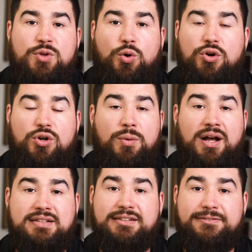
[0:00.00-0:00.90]
or
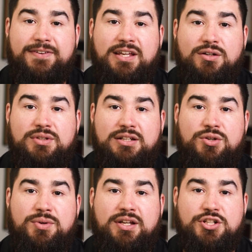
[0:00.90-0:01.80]
going out to the field and
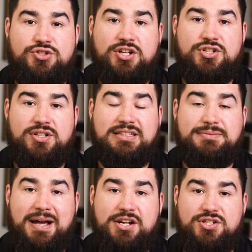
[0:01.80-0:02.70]
doing construction
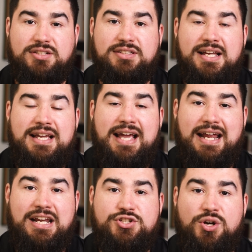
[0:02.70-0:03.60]
inspections
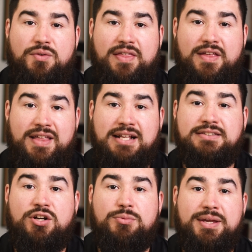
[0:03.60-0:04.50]
and ensuring that the
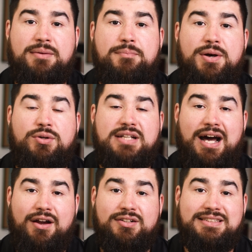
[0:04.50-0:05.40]
things that are being built
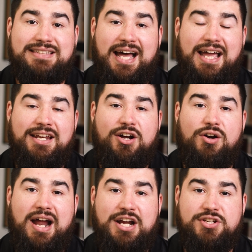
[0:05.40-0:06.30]
out on site
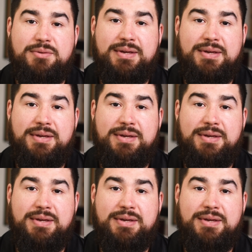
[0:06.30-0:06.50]
are actually